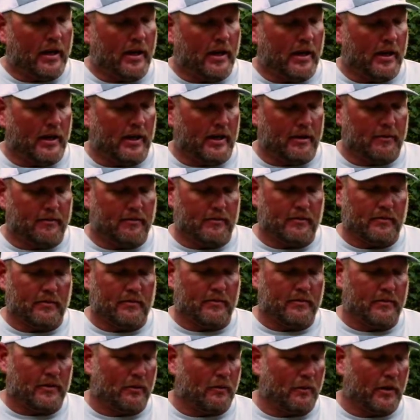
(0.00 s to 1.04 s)

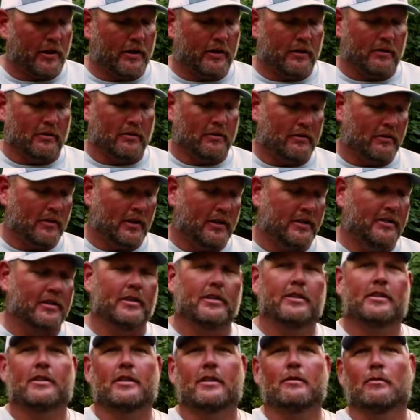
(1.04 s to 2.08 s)
The reel is
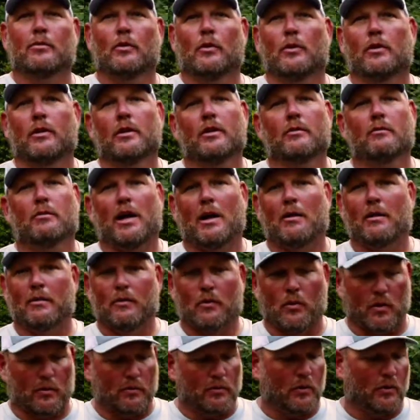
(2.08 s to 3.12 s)
just important, probably
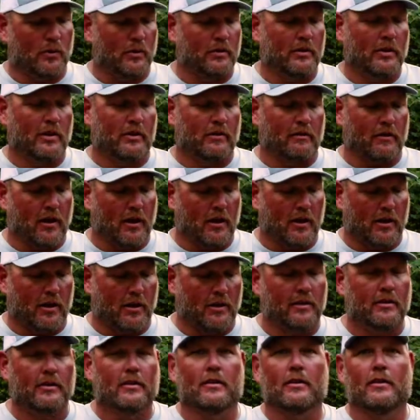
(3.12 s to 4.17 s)
more important than the
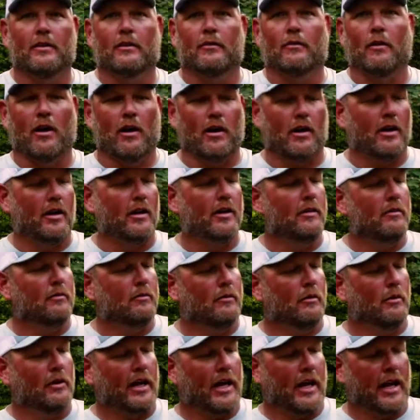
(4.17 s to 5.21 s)
rod. The rod
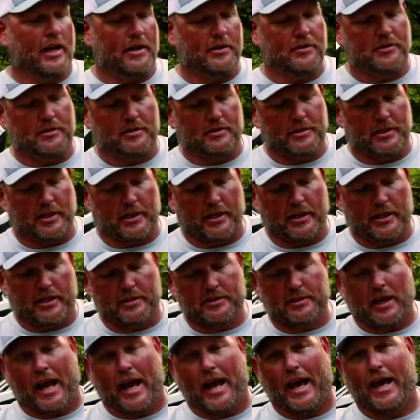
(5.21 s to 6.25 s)
will cast
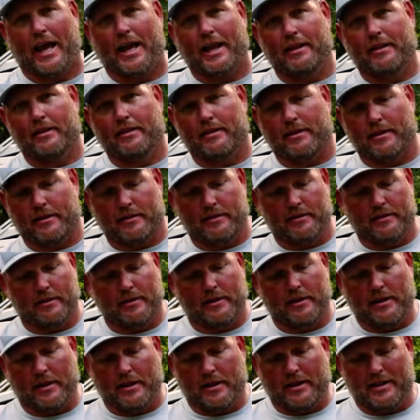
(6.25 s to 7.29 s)
jigs an 1/8
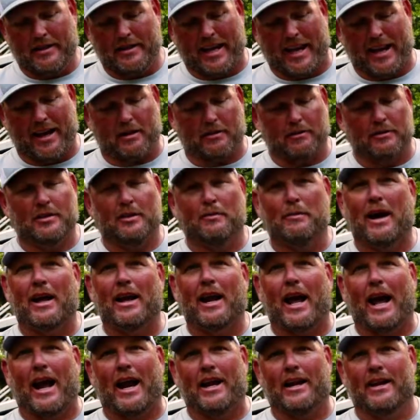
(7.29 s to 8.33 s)
down to about
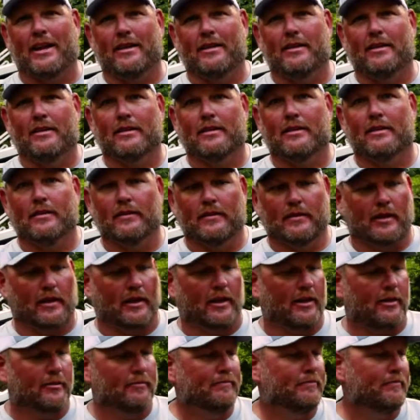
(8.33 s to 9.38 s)
an
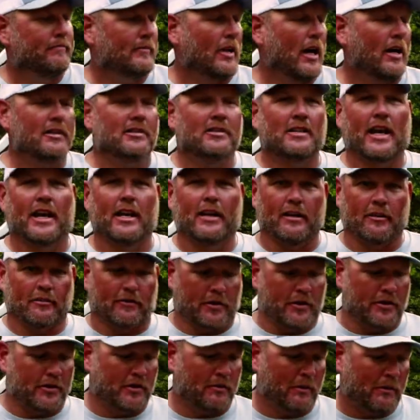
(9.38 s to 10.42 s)
1/80th. Not saying in the
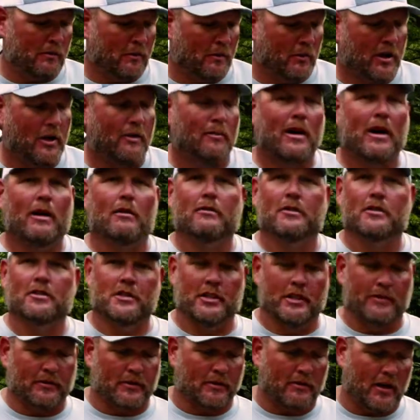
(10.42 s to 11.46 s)
future we won't come out with a
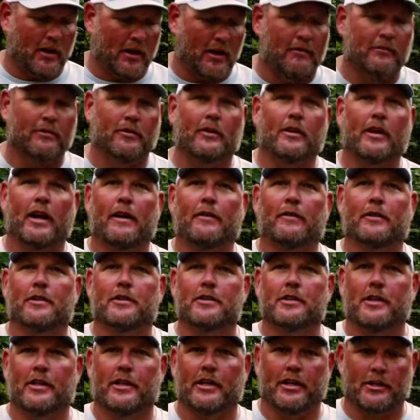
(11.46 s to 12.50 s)
stiffer rod for heavier
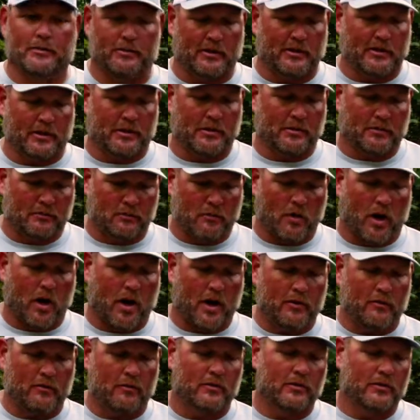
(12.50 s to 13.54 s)
jigs, but this
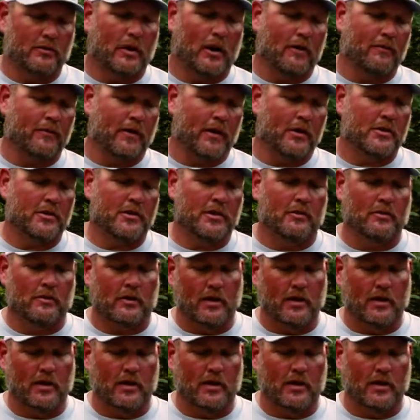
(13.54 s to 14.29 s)
rod, our first